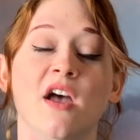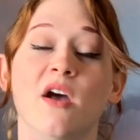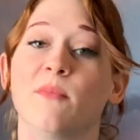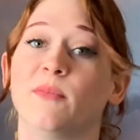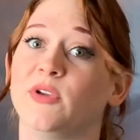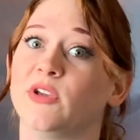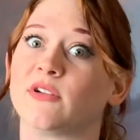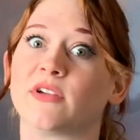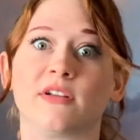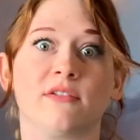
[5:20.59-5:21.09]

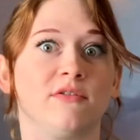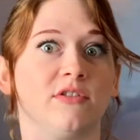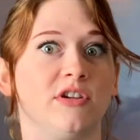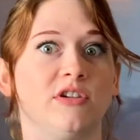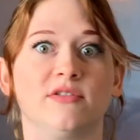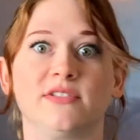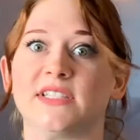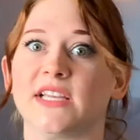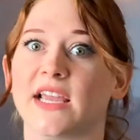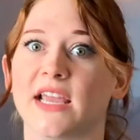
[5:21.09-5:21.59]
But you can
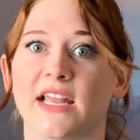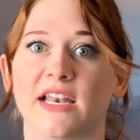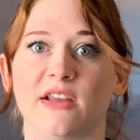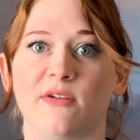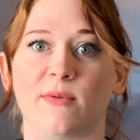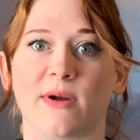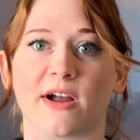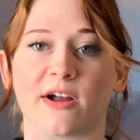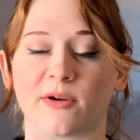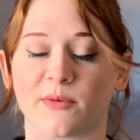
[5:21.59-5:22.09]
use it
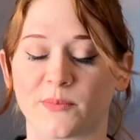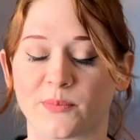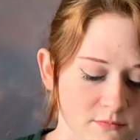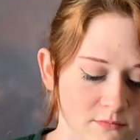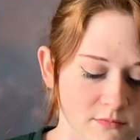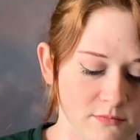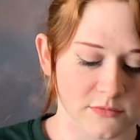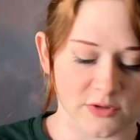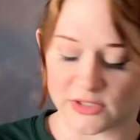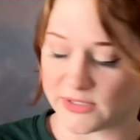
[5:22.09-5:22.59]
anywhere.
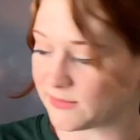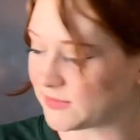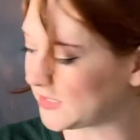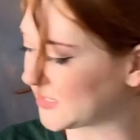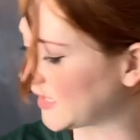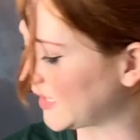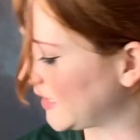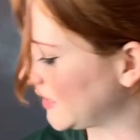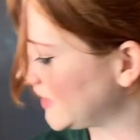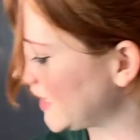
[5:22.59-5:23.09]
So I'm just gonna